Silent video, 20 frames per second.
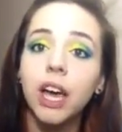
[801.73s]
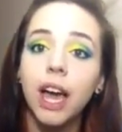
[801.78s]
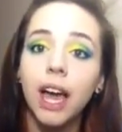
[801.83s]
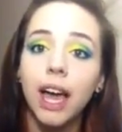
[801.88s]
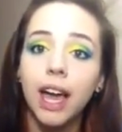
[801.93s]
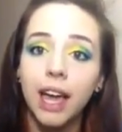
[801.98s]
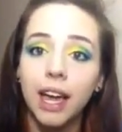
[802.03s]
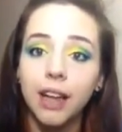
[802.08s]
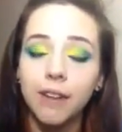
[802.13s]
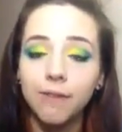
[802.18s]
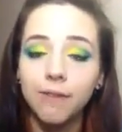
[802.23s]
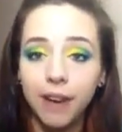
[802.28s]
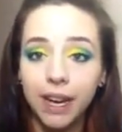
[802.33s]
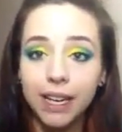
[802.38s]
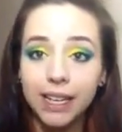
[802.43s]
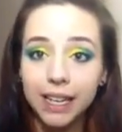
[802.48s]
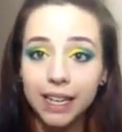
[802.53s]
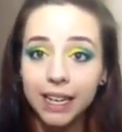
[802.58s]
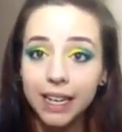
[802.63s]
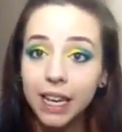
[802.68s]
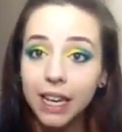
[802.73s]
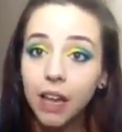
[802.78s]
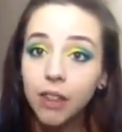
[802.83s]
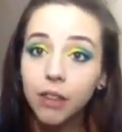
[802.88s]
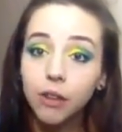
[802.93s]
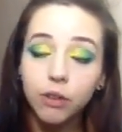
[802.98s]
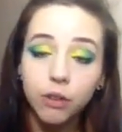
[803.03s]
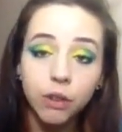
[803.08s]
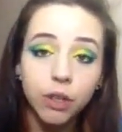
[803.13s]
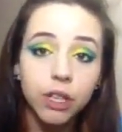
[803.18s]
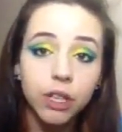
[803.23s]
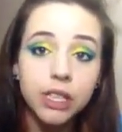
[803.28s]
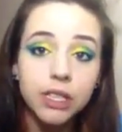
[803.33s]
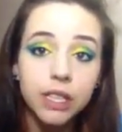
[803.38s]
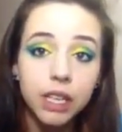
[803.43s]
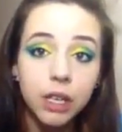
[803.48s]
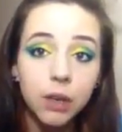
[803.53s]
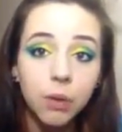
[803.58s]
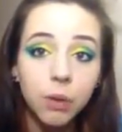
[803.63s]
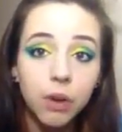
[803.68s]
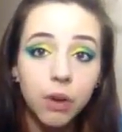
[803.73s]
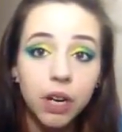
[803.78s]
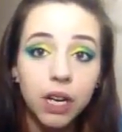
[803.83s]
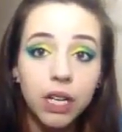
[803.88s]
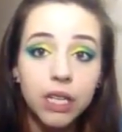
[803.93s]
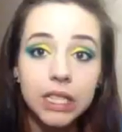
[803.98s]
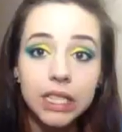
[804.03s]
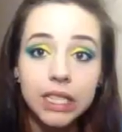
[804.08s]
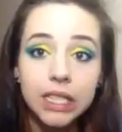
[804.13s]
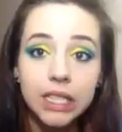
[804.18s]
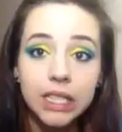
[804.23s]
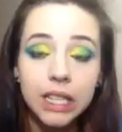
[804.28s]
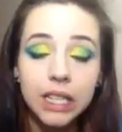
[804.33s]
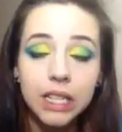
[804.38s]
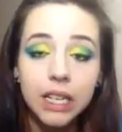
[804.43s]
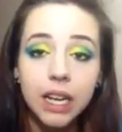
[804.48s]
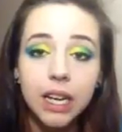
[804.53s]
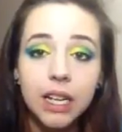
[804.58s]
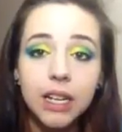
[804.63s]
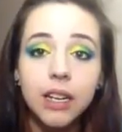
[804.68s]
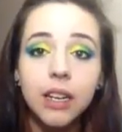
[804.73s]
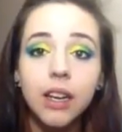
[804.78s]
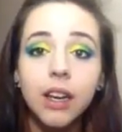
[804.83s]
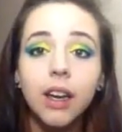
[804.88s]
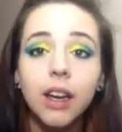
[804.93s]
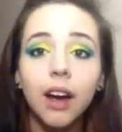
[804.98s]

and find any other looks that you want to see done,